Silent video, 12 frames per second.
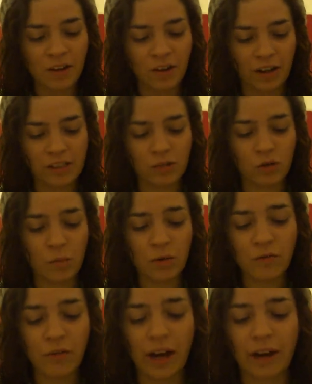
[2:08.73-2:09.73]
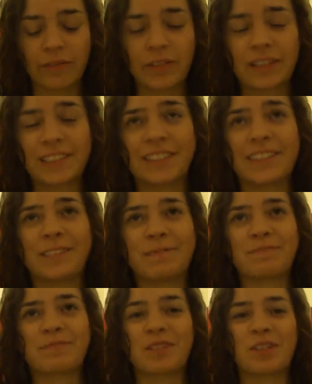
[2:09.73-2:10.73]
Okay, so number five.
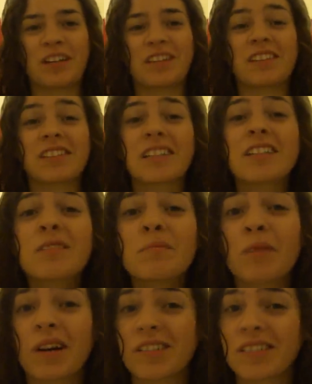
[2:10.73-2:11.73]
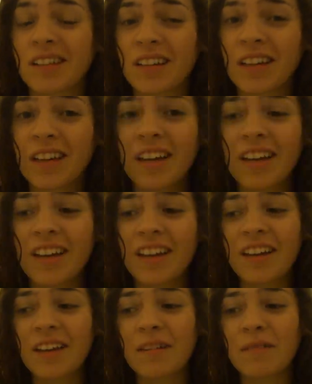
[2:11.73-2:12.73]
Okay, this is a little embarrassing,
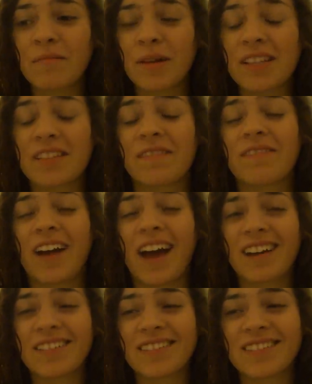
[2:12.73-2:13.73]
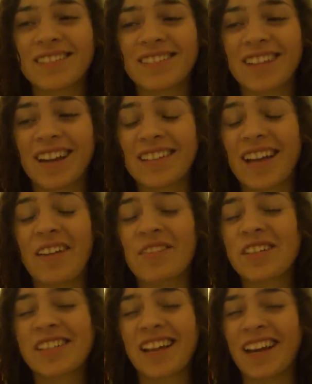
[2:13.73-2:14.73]
but it's a fact, and I have
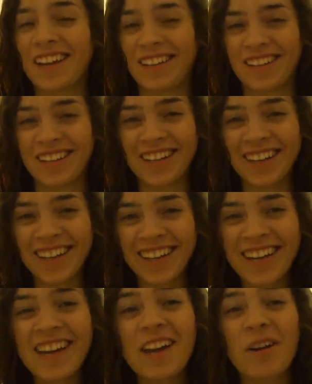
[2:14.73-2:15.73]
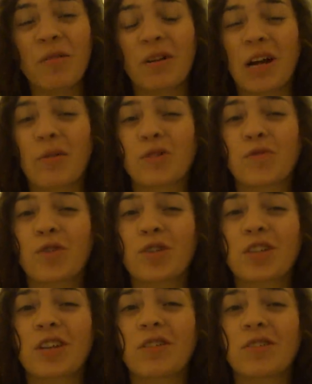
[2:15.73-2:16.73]
to say it. When I was
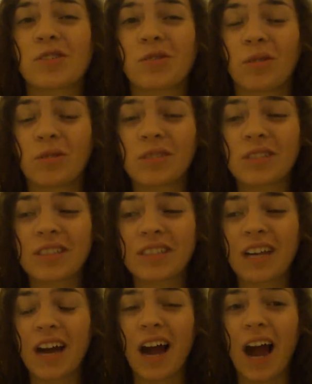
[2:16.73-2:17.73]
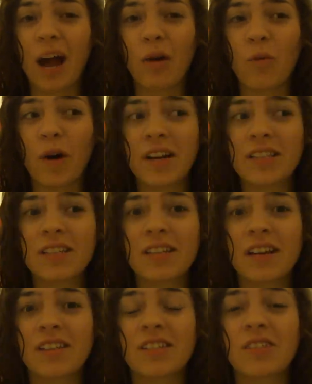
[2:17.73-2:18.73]
14 years old, I wanted to
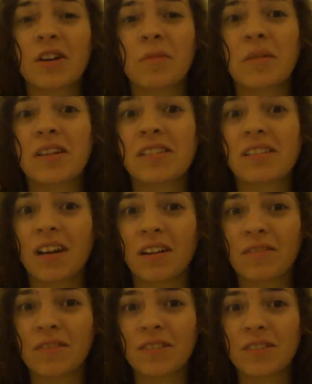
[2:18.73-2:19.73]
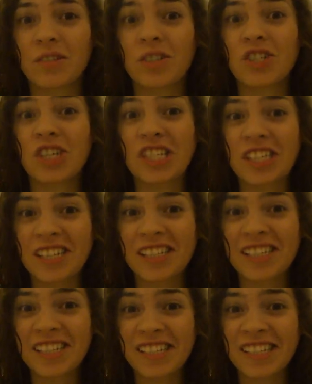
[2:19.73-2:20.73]
consecrate myself to
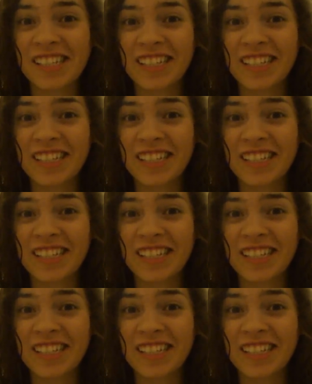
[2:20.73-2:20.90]
Jesus.